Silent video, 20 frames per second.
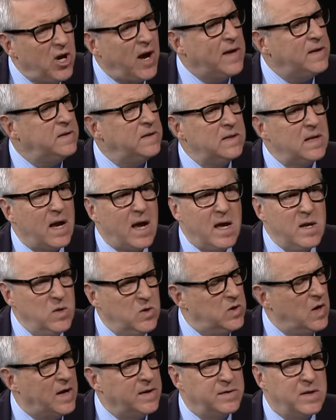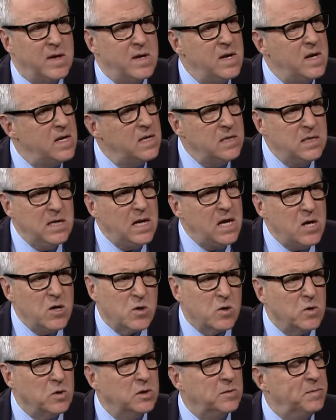just a dozen
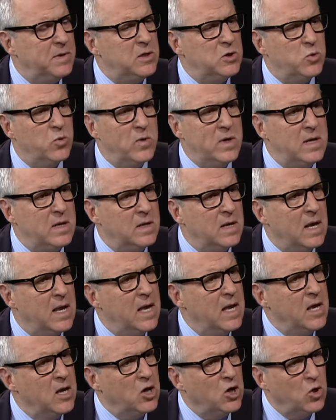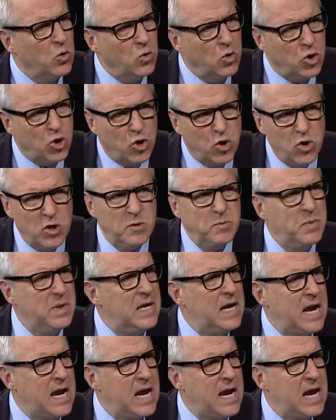years between. Yes good